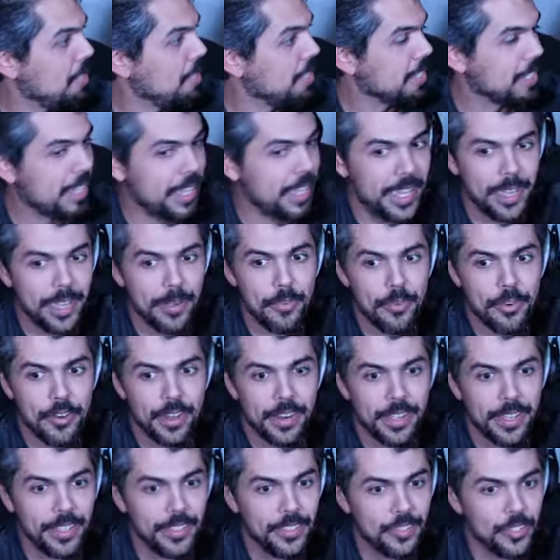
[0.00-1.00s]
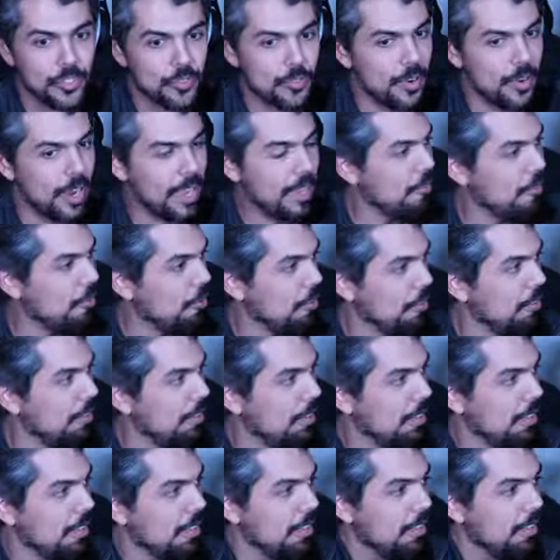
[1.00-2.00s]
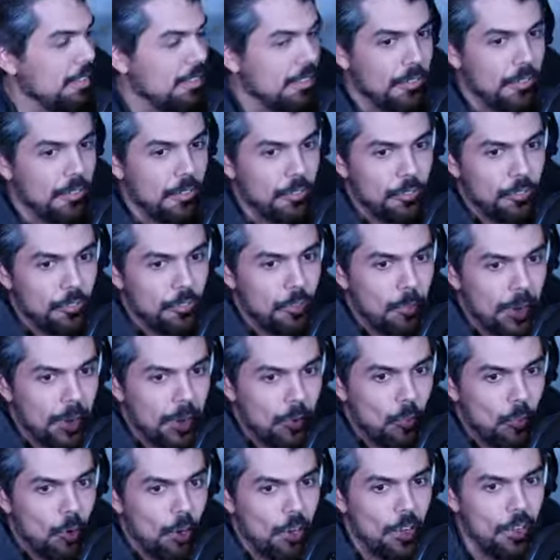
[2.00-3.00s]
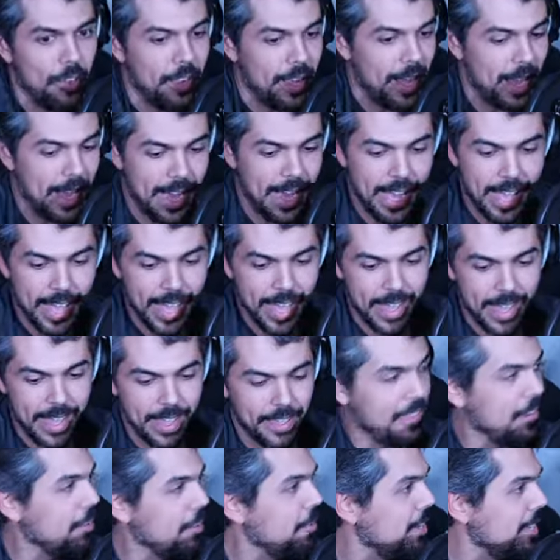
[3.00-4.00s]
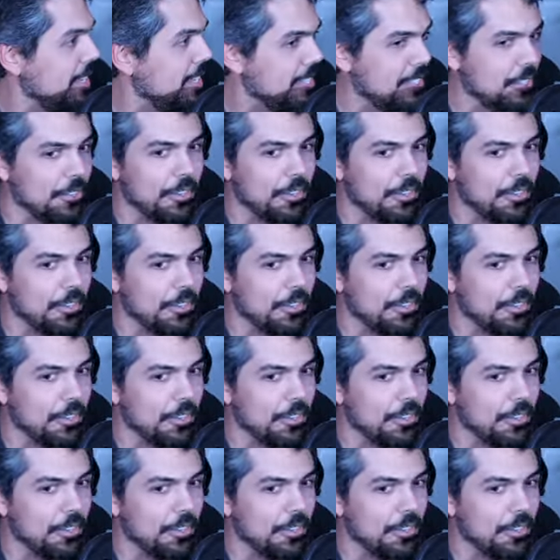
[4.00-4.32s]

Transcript: this camera and travel to my wall. Aha, there it is.